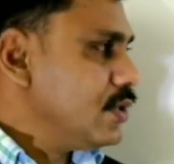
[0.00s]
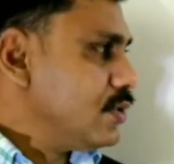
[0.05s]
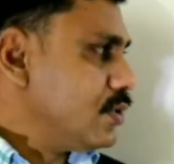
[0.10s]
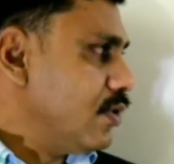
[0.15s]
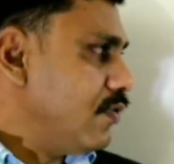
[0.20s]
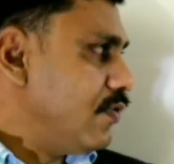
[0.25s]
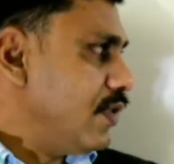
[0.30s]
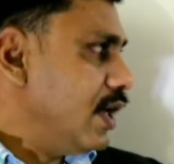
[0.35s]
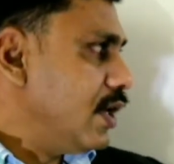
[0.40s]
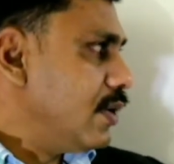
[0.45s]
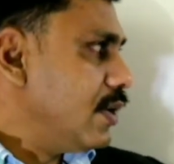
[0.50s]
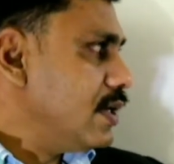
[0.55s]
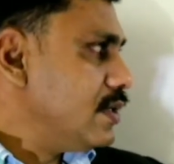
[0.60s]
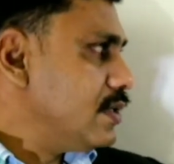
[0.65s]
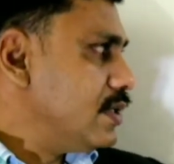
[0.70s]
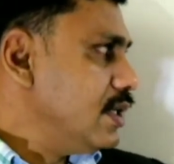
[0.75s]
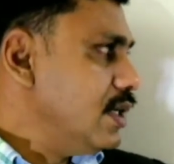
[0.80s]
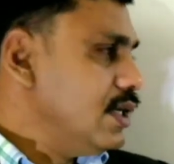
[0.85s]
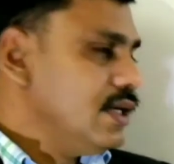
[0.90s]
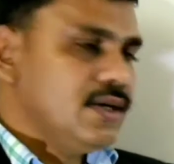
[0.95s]
So
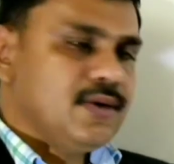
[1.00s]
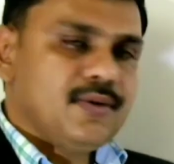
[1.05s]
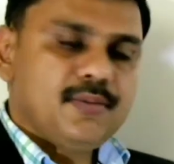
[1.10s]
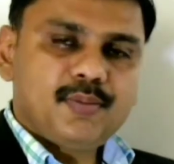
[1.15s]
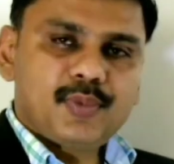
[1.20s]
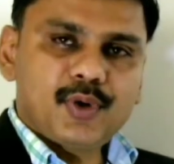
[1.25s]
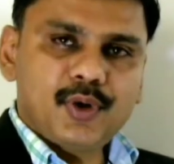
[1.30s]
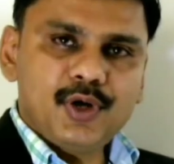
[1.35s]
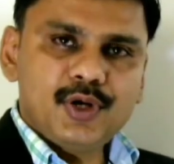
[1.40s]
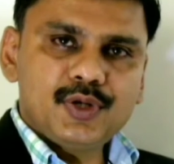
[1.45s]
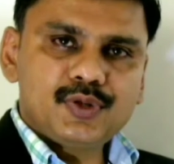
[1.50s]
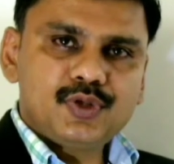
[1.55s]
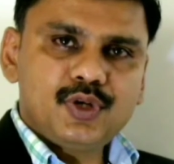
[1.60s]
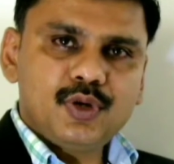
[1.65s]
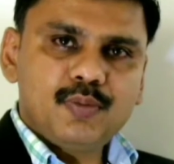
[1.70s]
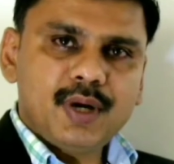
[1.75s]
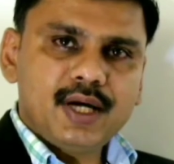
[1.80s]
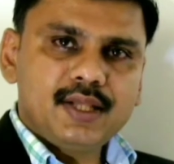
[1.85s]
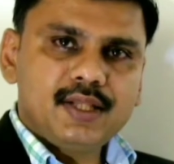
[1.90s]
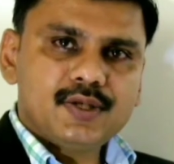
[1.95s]
frequency
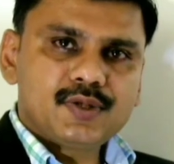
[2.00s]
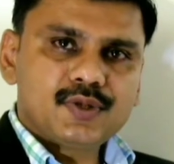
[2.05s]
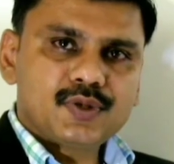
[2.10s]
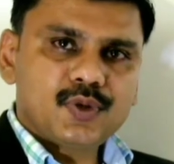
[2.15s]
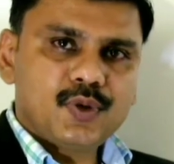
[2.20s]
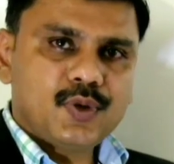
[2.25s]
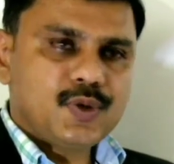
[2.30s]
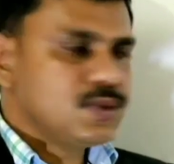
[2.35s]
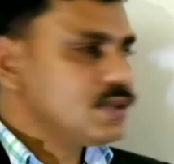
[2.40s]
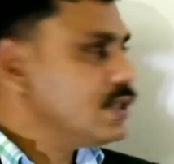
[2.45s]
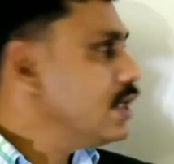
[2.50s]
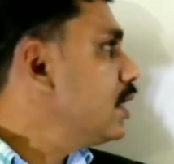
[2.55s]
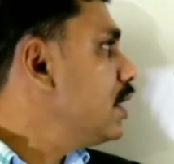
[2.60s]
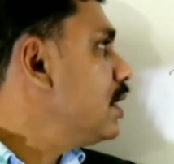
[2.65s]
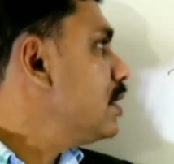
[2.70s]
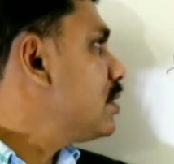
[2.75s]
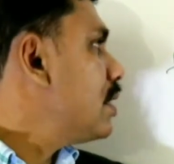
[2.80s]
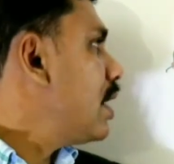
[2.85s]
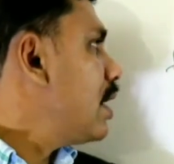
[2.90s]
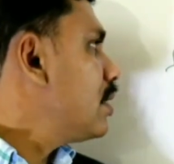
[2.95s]
produced by the source,
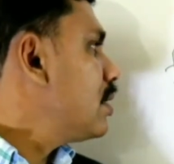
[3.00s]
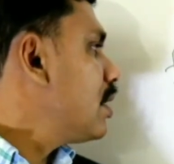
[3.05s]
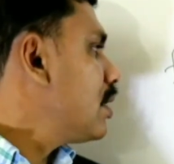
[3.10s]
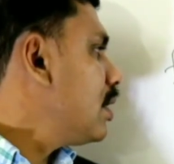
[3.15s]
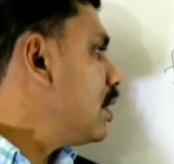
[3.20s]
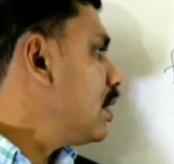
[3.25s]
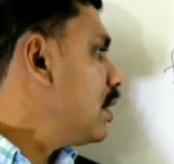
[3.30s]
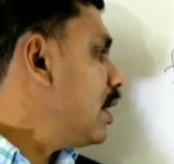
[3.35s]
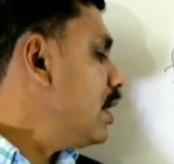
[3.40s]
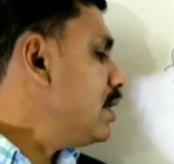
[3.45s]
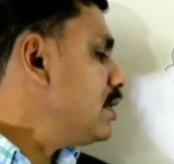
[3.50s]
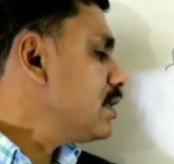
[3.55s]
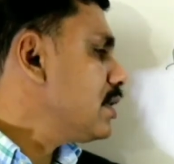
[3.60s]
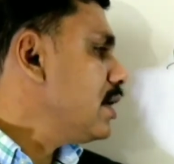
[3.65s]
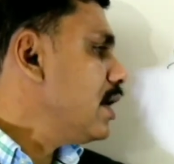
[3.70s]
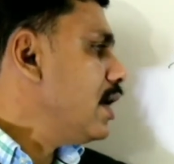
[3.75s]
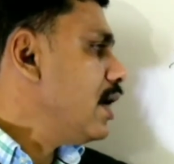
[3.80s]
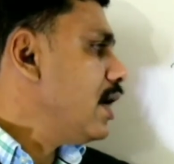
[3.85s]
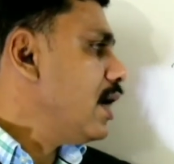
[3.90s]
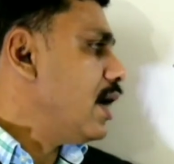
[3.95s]
it is 800
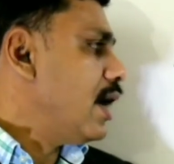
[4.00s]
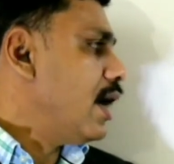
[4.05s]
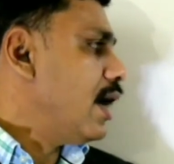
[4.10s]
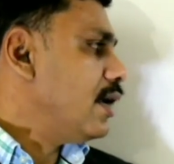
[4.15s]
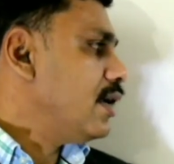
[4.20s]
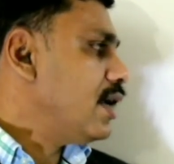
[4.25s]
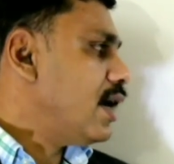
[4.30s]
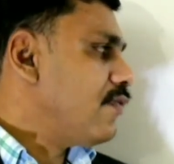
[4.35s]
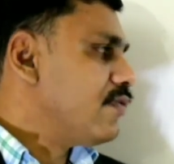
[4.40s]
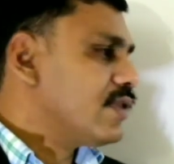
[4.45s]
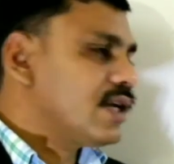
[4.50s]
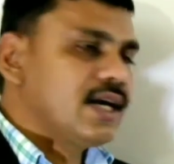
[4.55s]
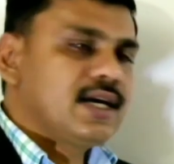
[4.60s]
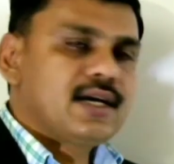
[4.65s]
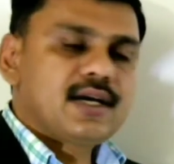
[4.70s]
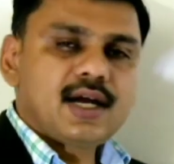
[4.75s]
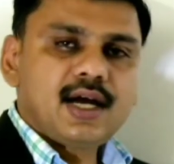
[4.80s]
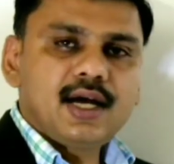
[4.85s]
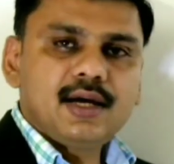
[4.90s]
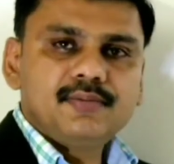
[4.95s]
Hz, and
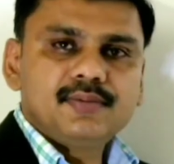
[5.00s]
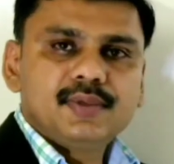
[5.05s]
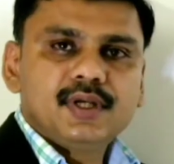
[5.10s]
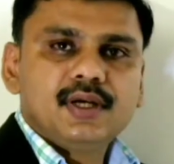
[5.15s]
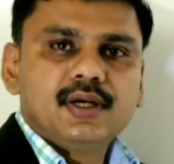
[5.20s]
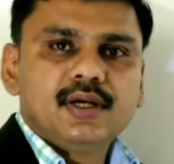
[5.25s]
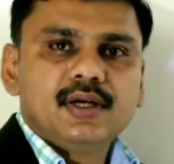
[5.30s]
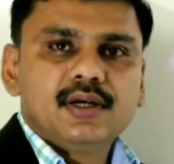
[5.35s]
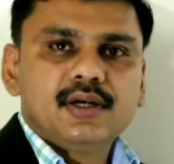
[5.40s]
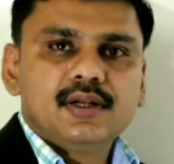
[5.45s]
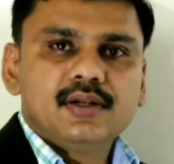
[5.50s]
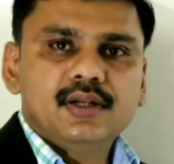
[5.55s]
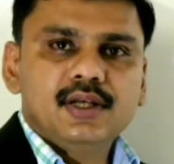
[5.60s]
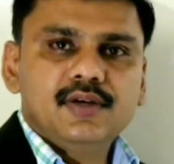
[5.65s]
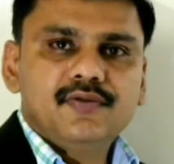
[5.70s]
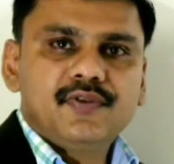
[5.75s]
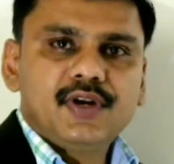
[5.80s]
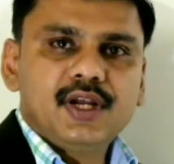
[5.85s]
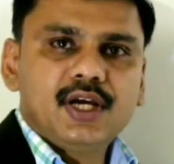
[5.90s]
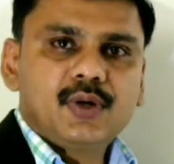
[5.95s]
after a time
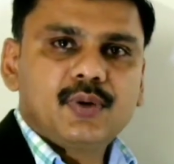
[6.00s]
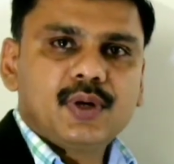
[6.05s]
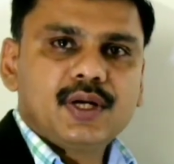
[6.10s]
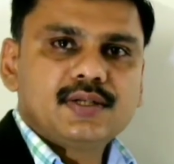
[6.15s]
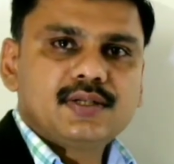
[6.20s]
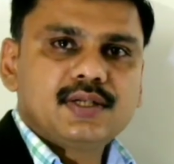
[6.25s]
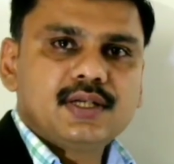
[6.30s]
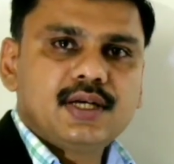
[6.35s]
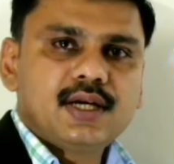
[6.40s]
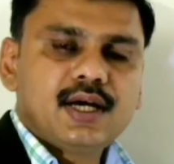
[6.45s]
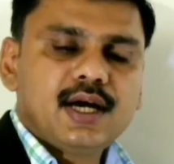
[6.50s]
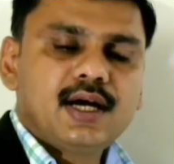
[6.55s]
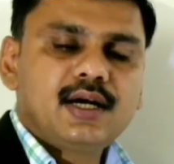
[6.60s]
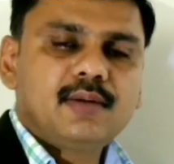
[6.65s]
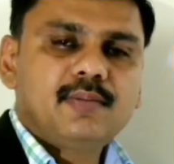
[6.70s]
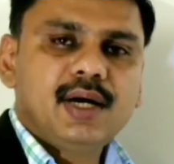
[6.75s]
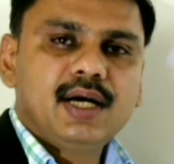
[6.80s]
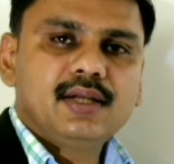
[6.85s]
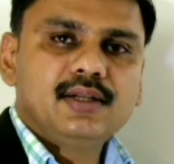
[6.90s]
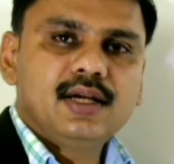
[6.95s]
the frequency
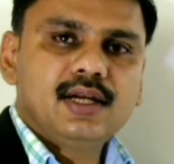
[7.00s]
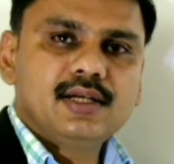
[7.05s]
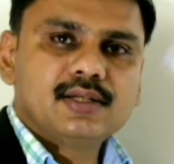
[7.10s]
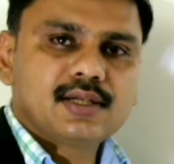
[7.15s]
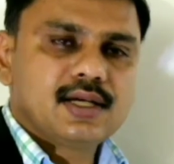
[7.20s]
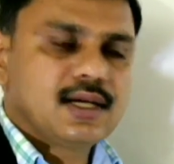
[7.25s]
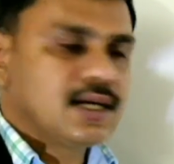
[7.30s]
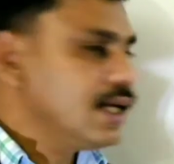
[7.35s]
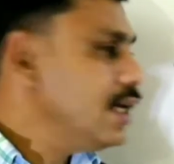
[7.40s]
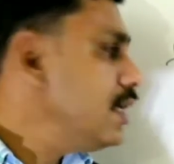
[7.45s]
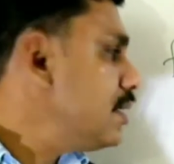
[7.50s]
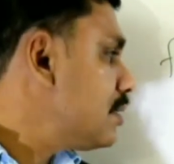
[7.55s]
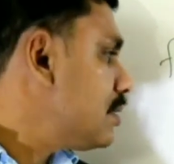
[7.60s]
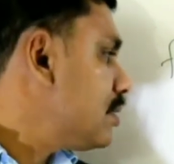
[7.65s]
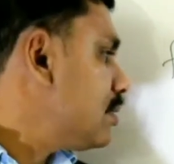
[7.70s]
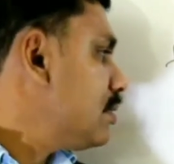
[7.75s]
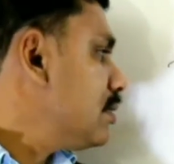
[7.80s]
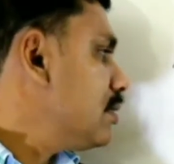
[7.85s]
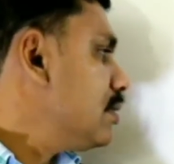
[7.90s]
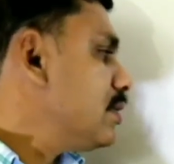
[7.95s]
heard by the listener
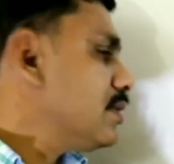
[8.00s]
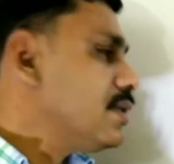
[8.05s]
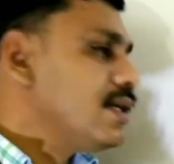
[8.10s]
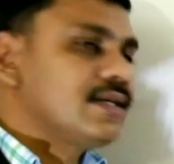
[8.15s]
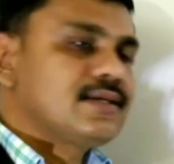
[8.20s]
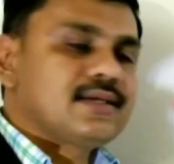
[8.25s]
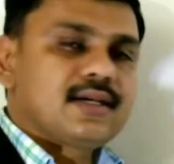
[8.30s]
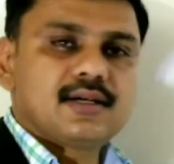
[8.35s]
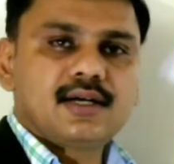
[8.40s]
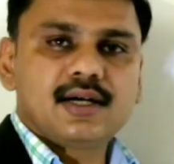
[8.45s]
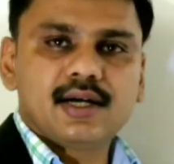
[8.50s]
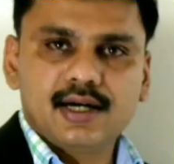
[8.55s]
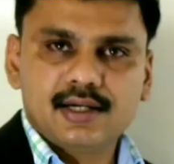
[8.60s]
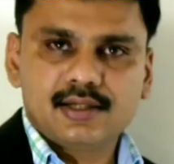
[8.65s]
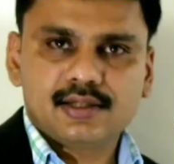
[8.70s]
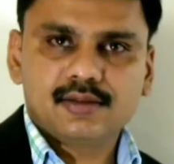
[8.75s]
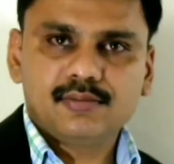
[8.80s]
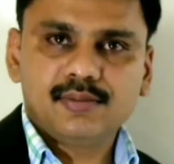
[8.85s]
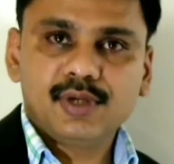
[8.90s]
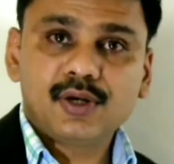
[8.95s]
is 600
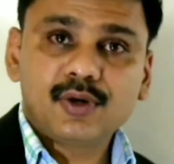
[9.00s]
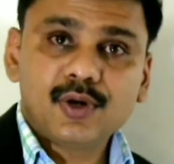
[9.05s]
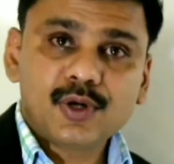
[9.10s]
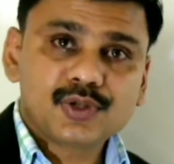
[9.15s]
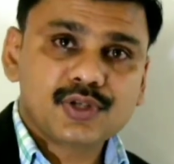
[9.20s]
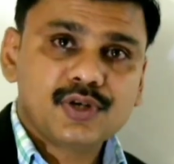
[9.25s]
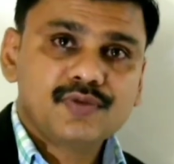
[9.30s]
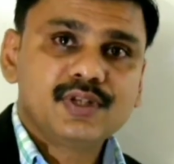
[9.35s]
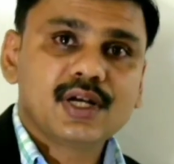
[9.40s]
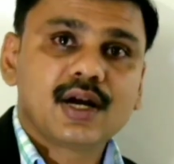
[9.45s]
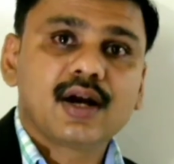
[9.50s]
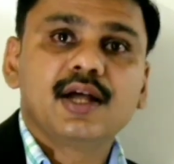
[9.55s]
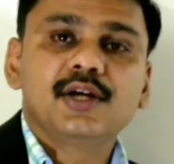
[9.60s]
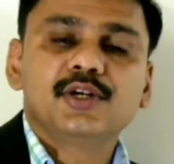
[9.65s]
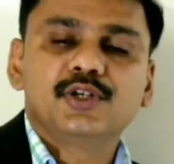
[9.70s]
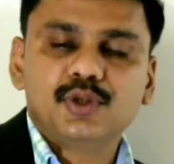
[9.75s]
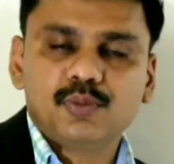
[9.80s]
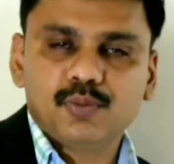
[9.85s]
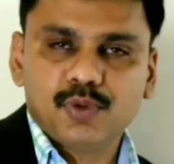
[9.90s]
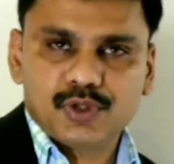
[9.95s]
Hz because of the
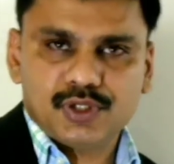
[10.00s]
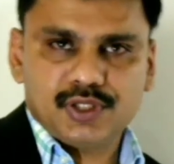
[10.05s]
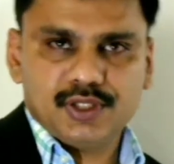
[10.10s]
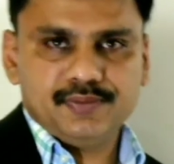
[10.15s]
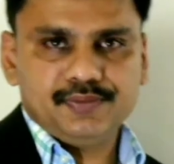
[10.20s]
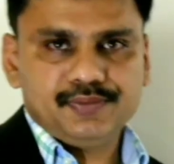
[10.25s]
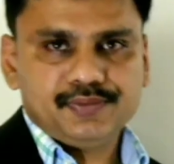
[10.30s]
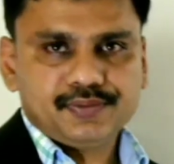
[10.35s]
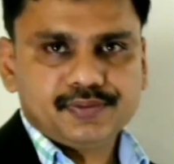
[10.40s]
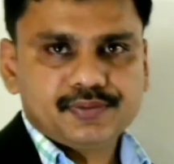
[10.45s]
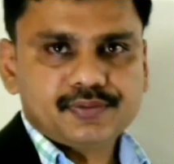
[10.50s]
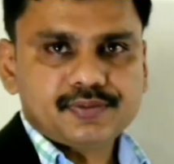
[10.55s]
relative motion.